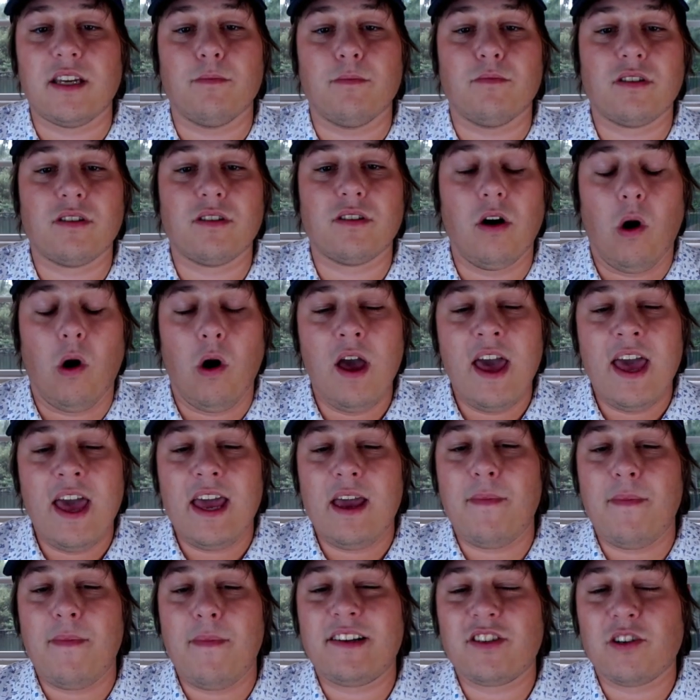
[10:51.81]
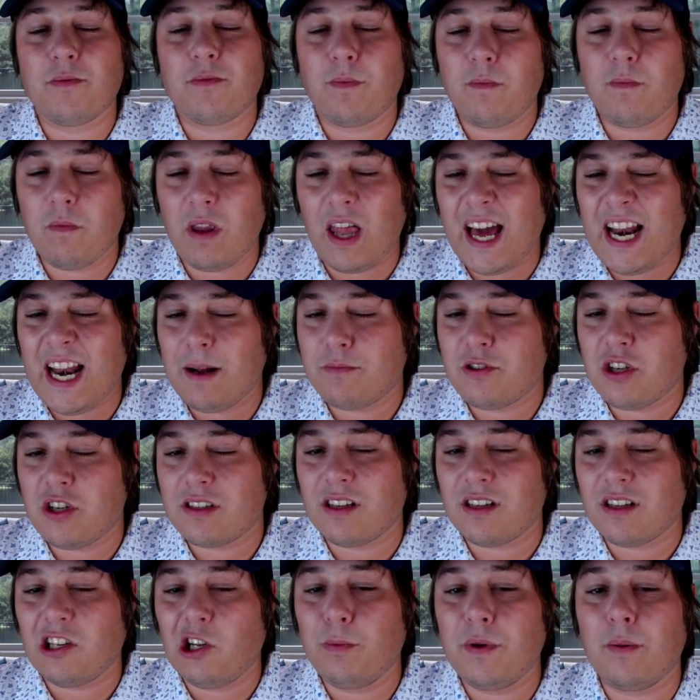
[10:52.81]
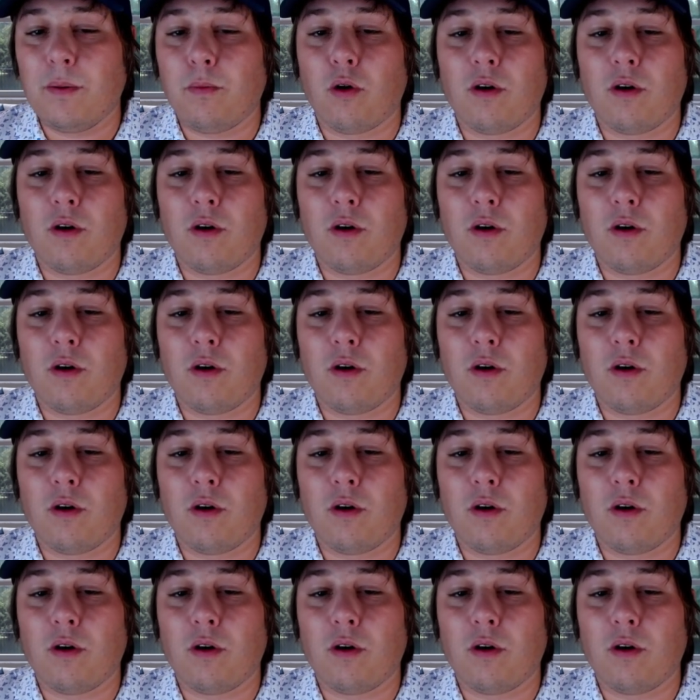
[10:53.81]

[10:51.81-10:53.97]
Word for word: So it makes your lineup just a little bit more